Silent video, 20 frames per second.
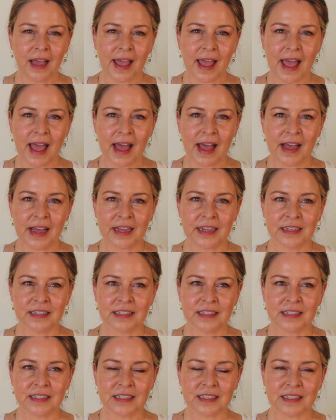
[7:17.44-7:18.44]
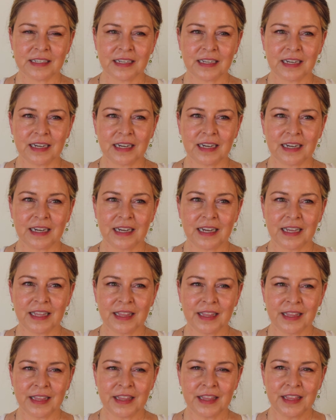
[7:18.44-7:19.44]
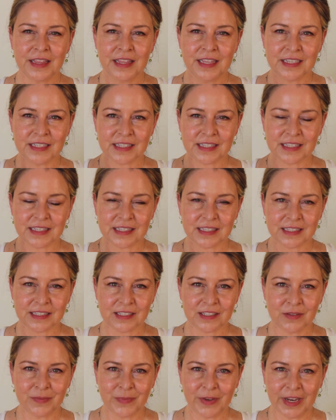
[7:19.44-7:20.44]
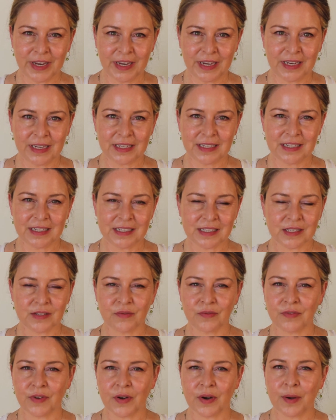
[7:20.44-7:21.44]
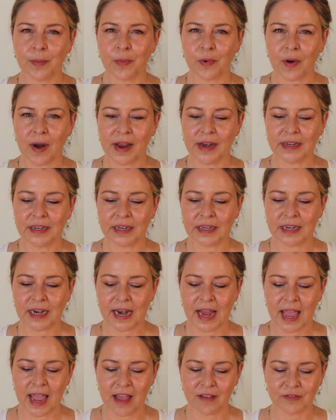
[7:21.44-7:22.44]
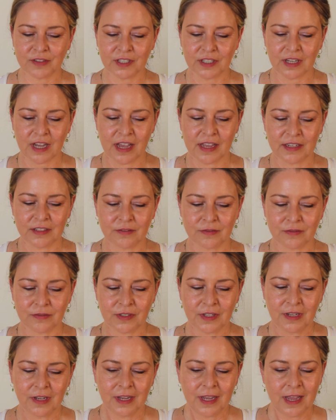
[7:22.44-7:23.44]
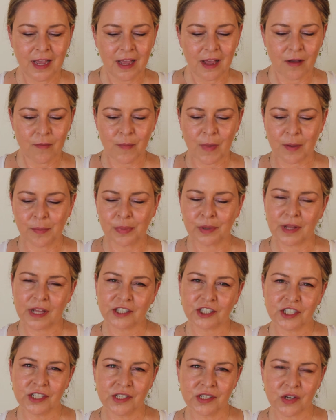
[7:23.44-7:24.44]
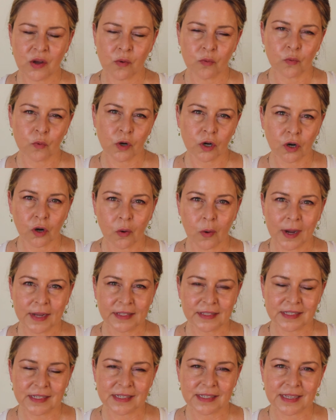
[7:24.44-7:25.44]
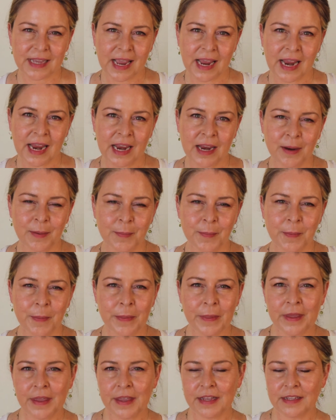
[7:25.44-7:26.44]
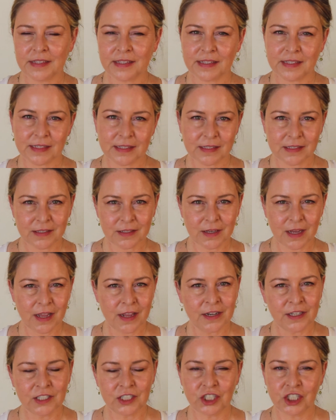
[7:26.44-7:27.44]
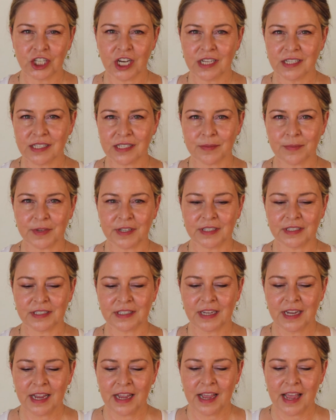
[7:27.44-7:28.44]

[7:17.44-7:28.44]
and this to me isn't very brightening and I have to kind of, my blushes don't work quite the same. It's an adjustment.